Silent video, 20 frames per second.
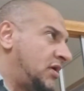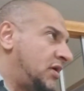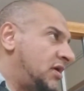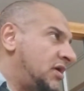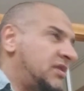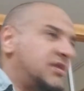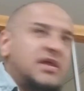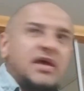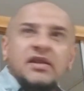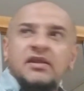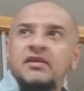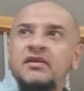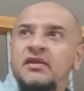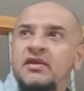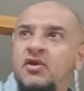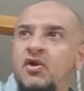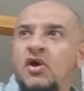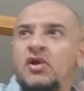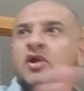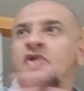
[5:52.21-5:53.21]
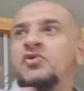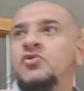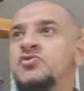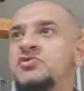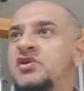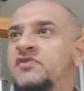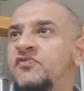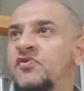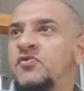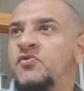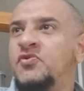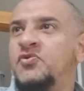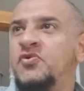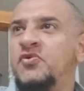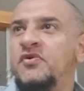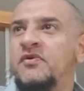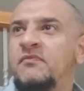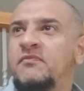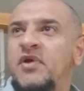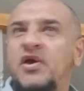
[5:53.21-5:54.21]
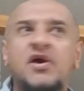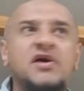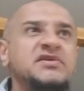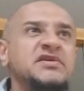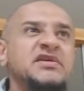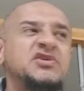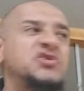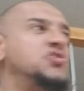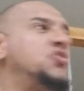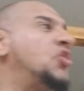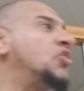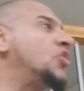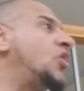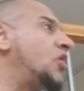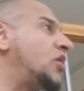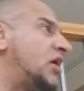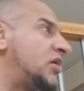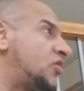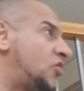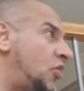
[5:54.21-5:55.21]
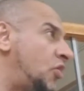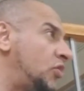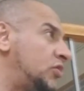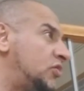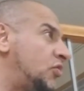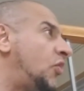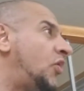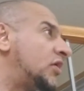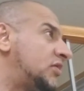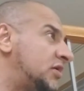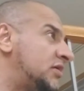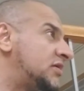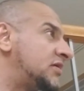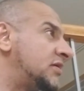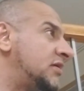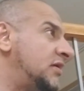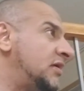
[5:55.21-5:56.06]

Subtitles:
then you cannot use it for wudu because it's no longer called water.